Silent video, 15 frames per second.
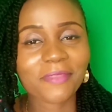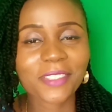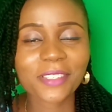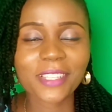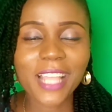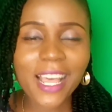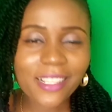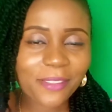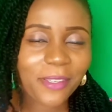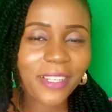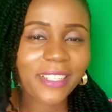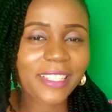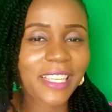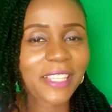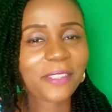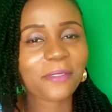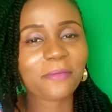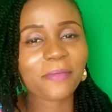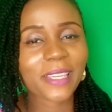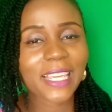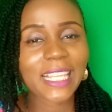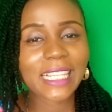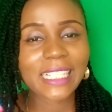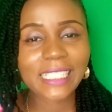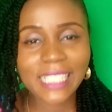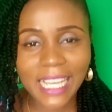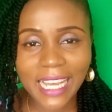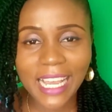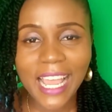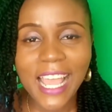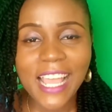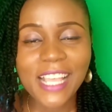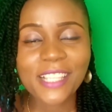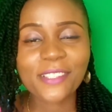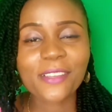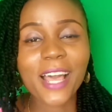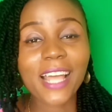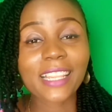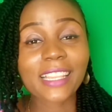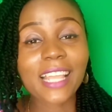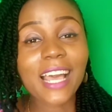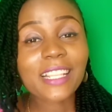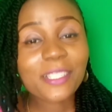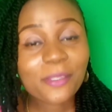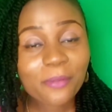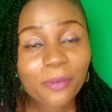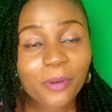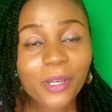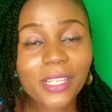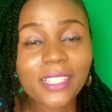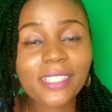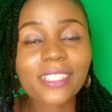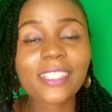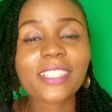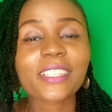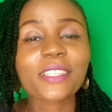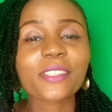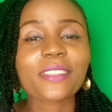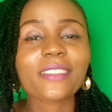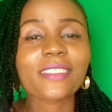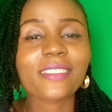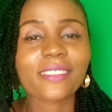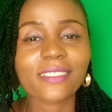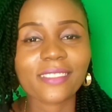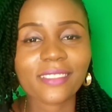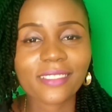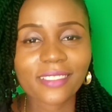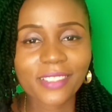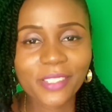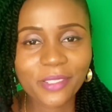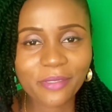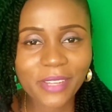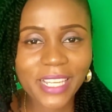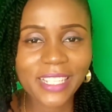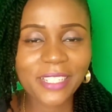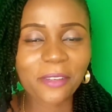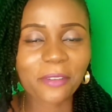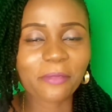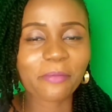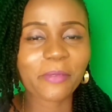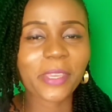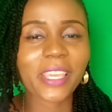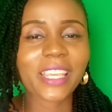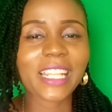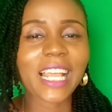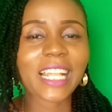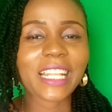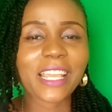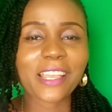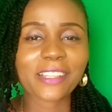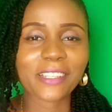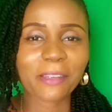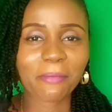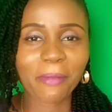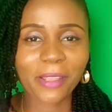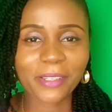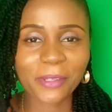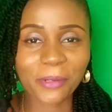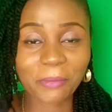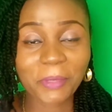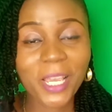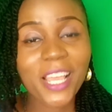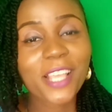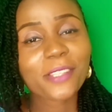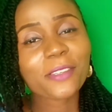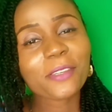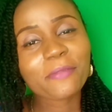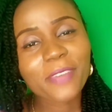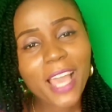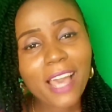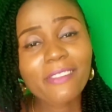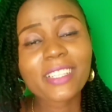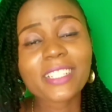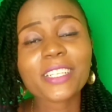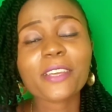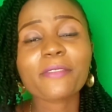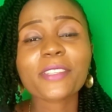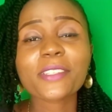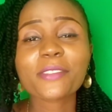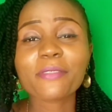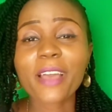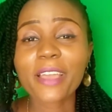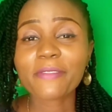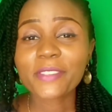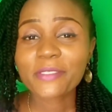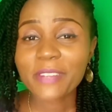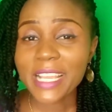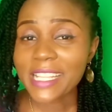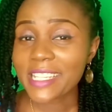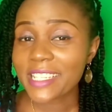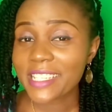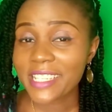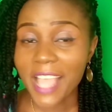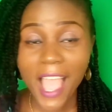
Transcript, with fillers: so that's what it takes to be a leader so and that's one trait of being an entrepreneur so if you have any of these five traits